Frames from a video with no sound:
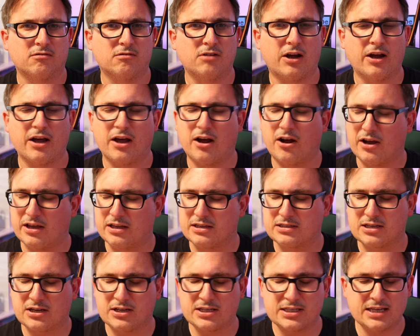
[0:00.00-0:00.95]
Like,
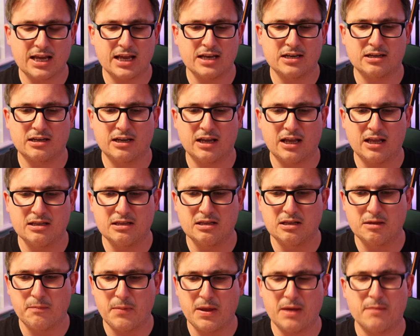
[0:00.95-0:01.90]
as I said
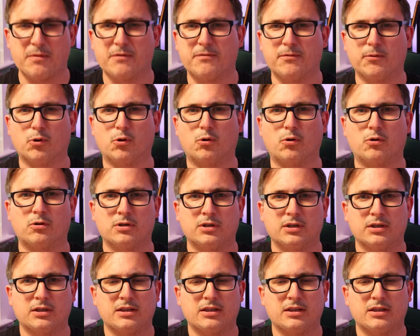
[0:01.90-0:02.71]
in the bit before,